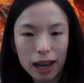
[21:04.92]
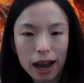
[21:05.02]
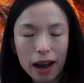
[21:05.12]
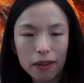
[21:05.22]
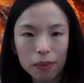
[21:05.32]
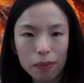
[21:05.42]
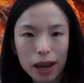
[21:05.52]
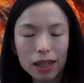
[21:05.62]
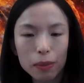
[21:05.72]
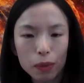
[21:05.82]
they have
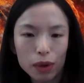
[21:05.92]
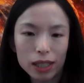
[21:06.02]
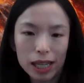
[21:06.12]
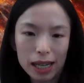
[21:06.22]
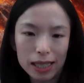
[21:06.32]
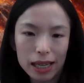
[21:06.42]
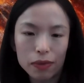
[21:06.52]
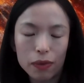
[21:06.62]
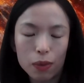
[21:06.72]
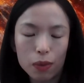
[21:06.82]
many more data
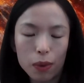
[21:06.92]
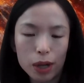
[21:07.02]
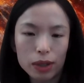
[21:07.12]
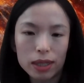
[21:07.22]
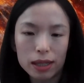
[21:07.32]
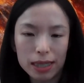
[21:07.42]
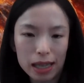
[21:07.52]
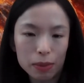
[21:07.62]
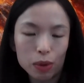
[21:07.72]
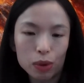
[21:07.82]
sets which is
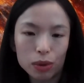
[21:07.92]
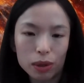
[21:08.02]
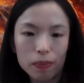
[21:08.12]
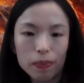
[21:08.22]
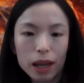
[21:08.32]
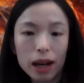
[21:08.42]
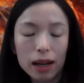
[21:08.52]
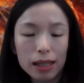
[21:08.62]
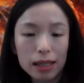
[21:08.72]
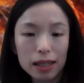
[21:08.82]
accessible to the
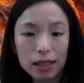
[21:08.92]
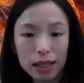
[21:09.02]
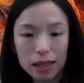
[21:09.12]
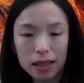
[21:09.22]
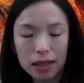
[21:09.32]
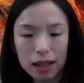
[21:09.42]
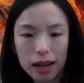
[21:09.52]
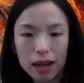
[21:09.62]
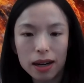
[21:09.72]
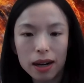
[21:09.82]
citizens
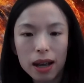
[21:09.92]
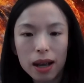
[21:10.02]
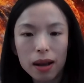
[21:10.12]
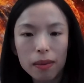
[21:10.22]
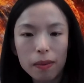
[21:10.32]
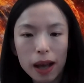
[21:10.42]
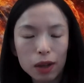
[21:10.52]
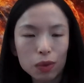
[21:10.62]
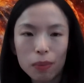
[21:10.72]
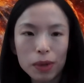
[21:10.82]
there. I
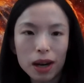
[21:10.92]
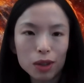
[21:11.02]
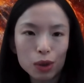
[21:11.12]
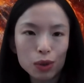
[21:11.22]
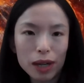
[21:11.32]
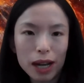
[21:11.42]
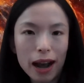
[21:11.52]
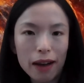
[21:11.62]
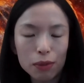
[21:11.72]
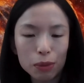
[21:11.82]
don't know because usually they
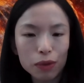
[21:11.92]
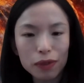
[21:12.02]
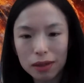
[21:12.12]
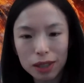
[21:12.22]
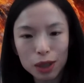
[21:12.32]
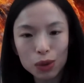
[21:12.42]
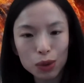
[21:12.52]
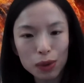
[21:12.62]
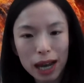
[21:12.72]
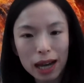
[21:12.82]
have more funding to
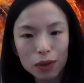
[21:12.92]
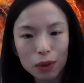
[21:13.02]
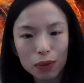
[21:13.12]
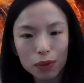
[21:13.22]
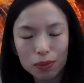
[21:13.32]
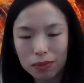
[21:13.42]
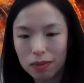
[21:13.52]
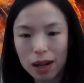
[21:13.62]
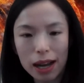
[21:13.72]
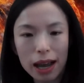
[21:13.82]
do that, or
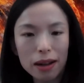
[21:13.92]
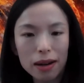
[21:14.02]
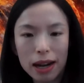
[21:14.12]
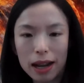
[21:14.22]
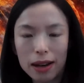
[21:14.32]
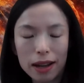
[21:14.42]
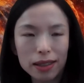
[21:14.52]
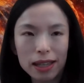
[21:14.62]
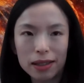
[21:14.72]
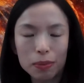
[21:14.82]
they
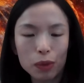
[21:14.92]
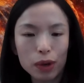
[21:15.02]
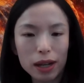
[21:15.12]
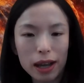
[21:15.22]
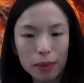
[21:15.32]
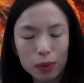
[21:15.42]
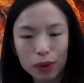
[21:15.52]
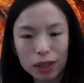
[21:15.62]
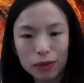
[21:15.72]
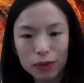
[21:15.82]
think it's more
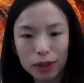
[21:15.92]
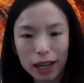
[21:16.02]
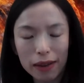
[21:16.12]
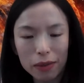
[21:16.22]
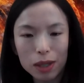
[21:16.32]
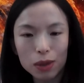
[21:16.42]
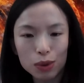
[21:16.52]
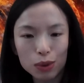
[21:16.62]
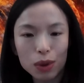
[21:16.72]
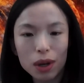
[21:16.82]
important for the
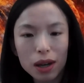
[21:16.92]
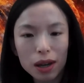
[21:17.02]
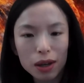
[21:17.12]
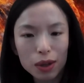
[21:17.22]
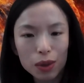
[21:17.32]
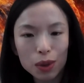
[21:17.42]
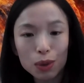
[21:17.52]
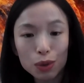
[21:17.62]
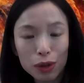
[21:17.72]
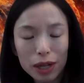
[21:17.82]
government to,
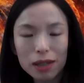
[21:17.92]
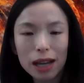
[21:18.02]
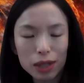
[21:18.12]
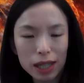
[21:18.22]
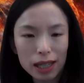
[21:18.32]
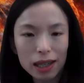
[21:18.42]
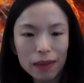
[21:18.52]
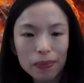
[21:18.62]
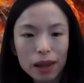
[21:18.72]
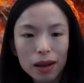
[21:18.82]
to release that data.